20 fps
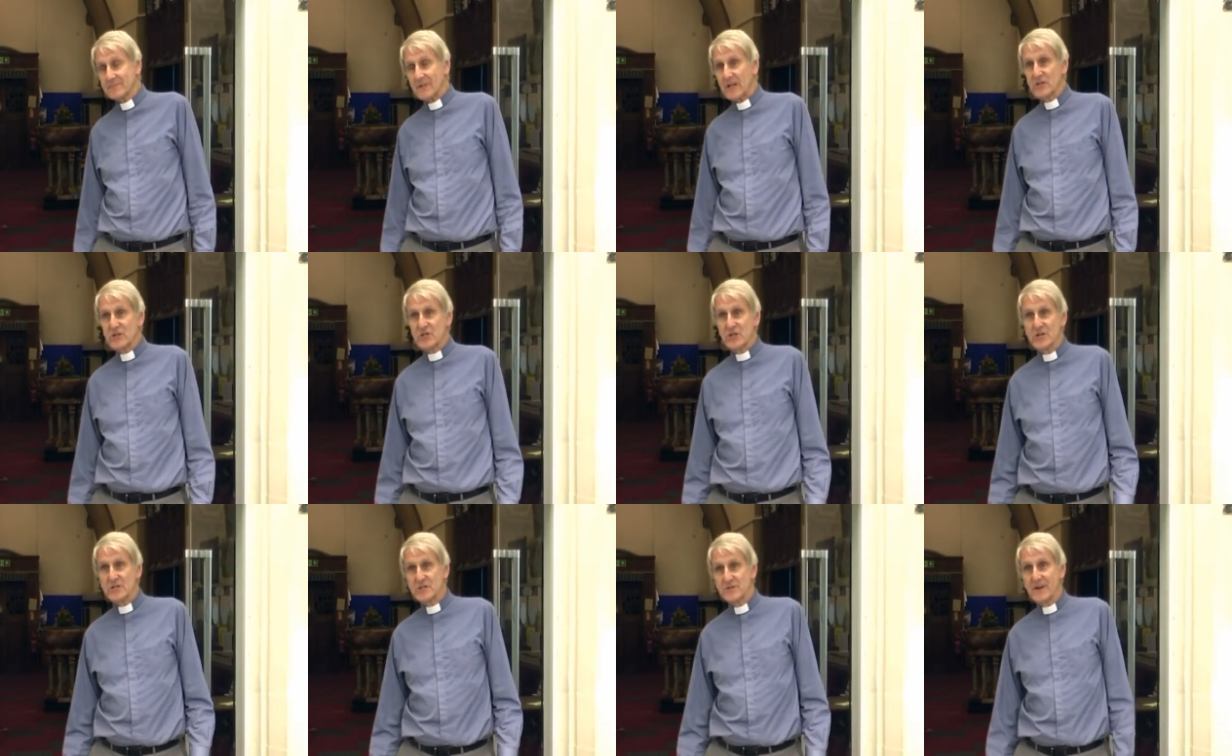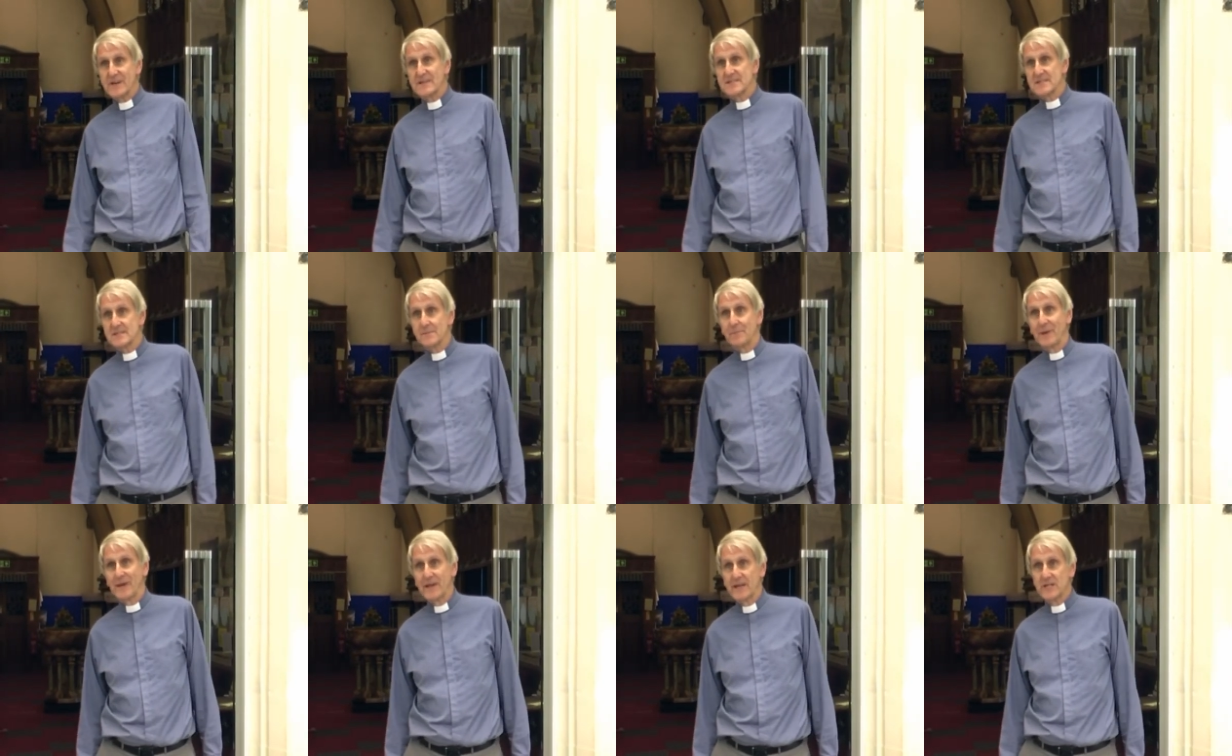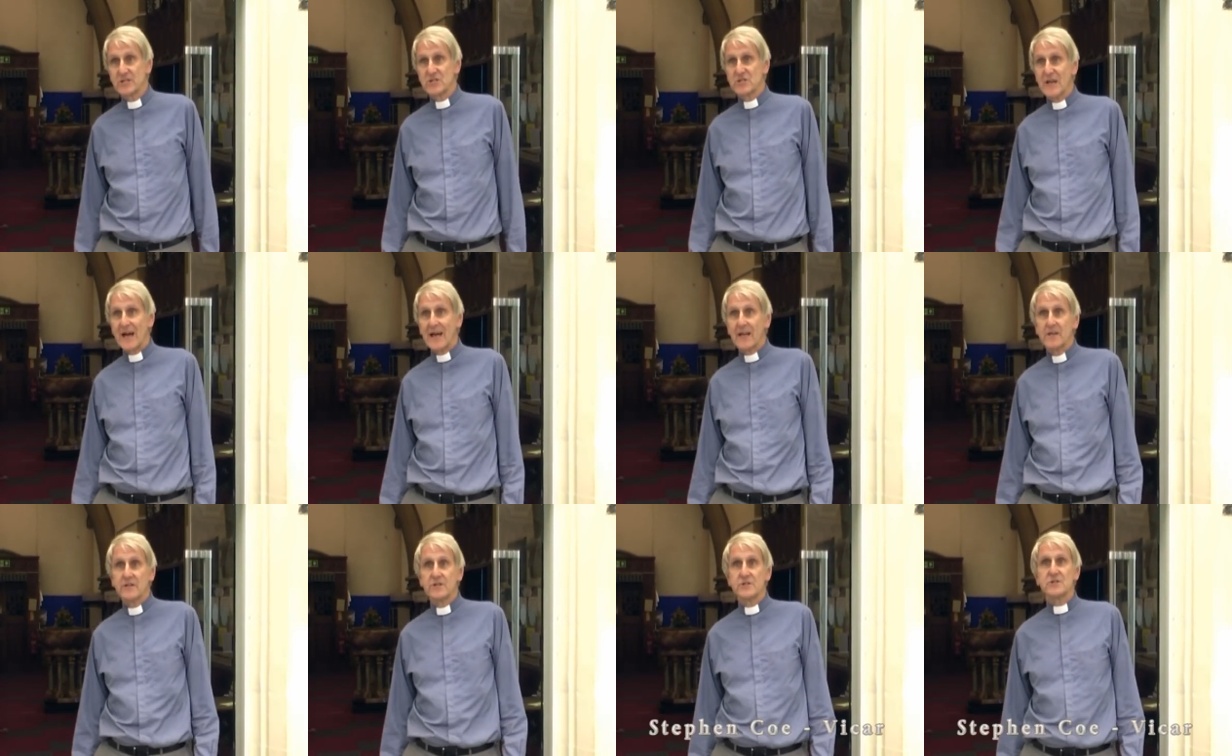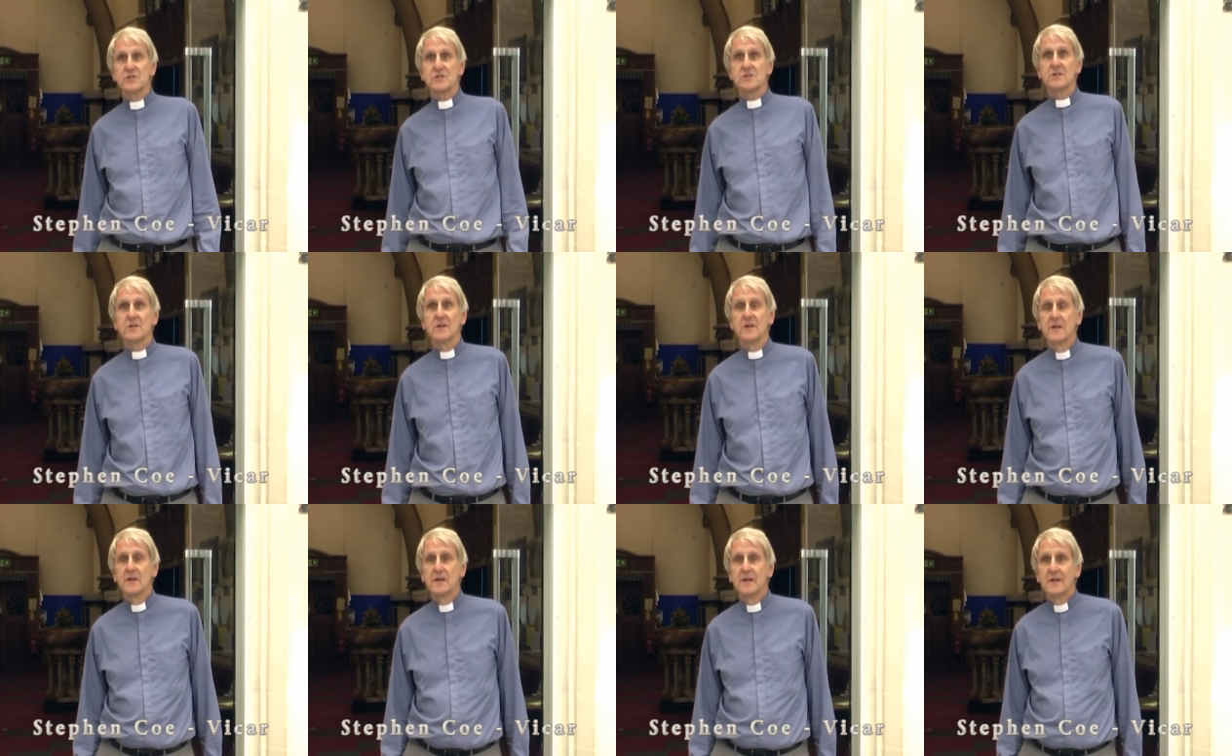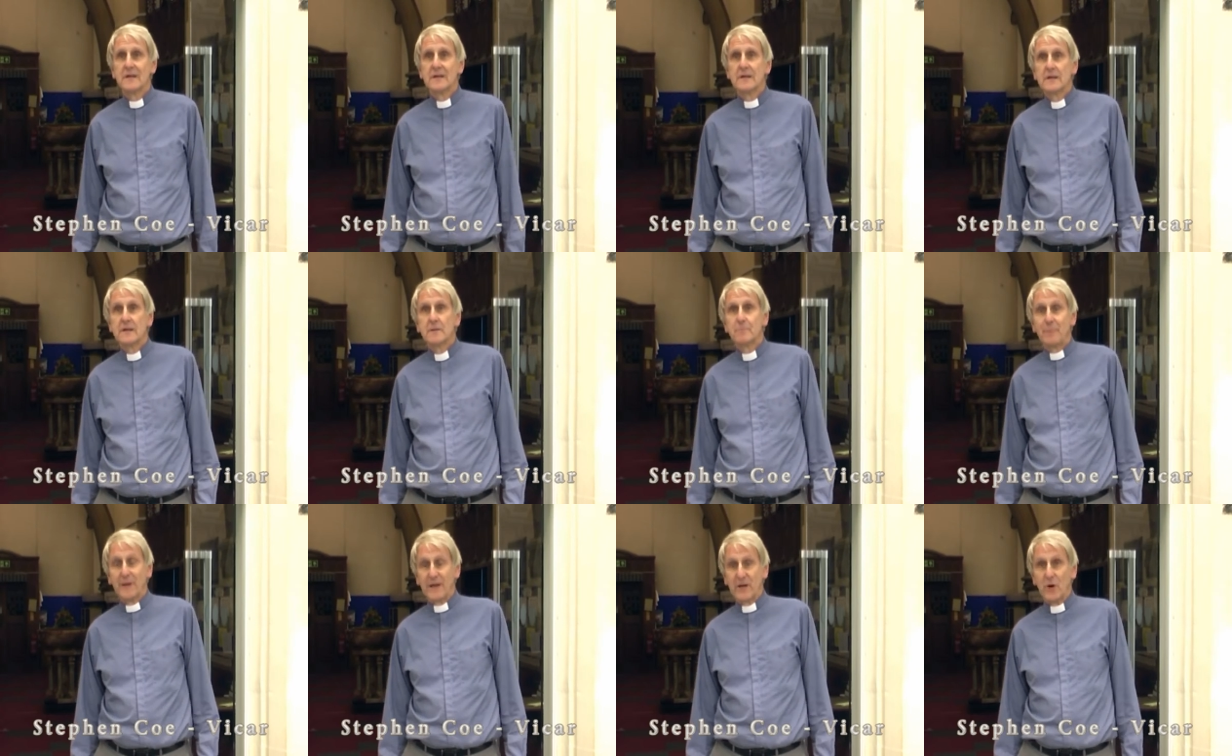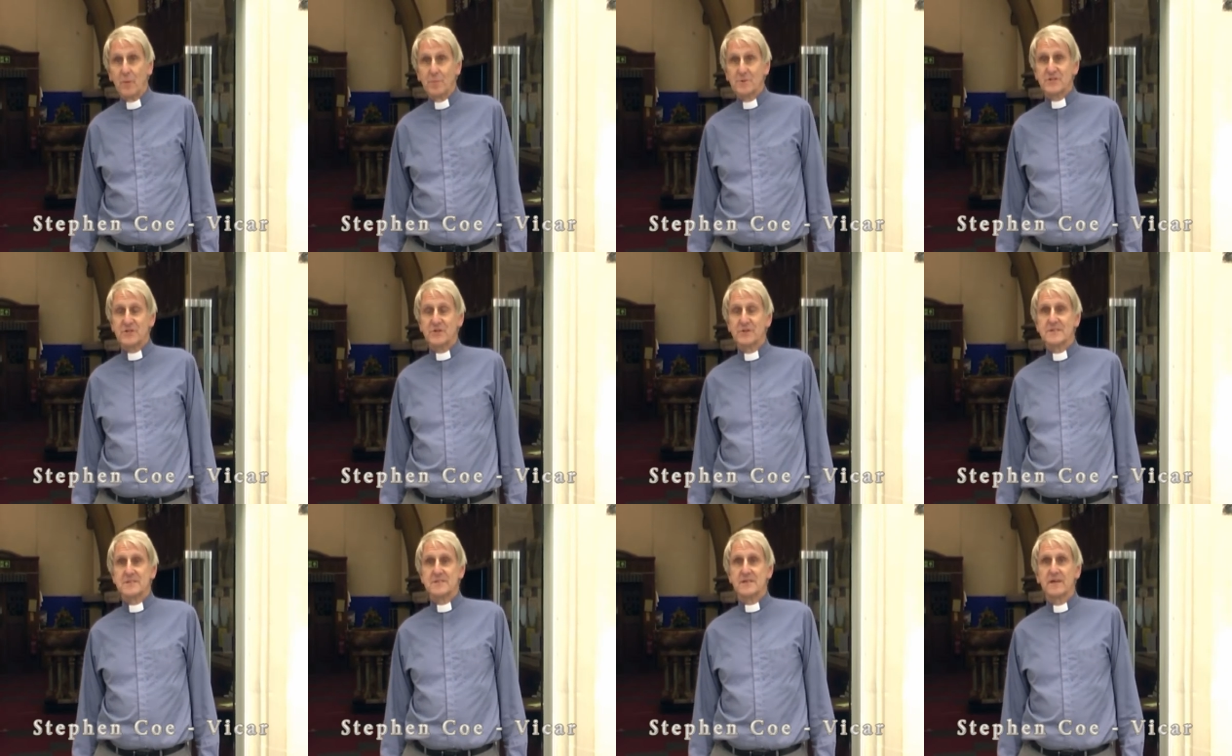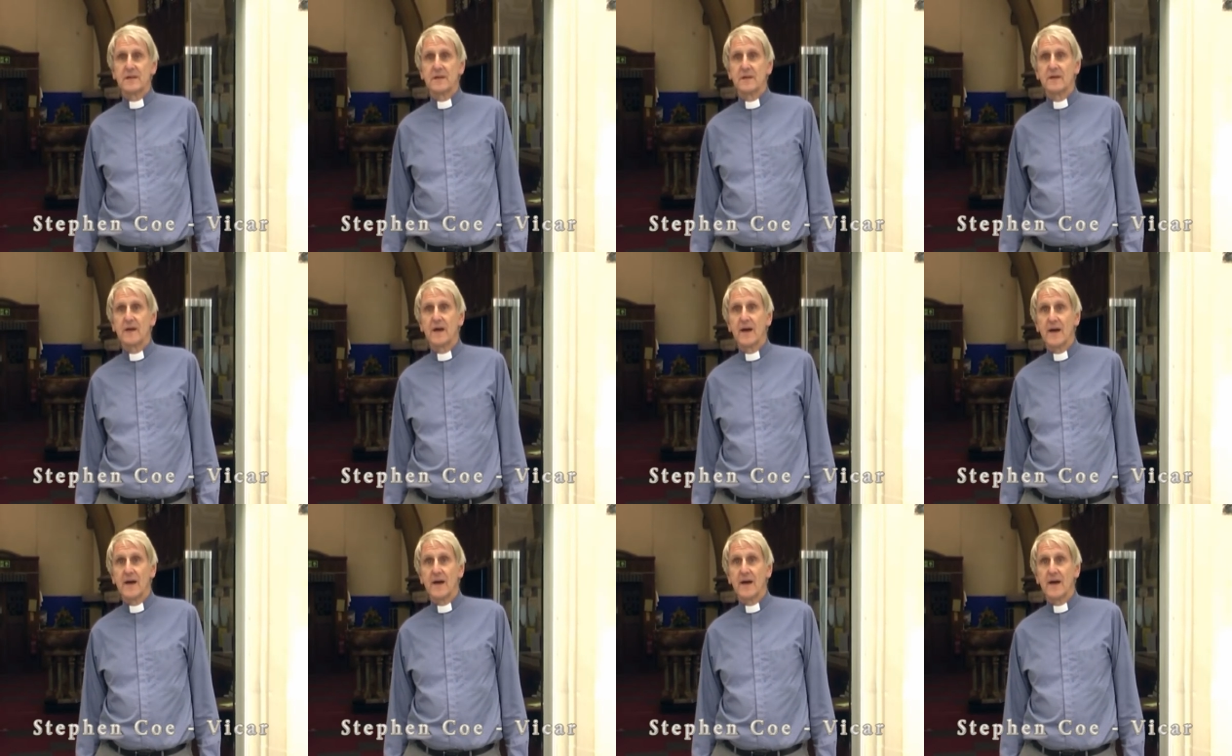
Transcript: the church faces a big challenge, big opportunity,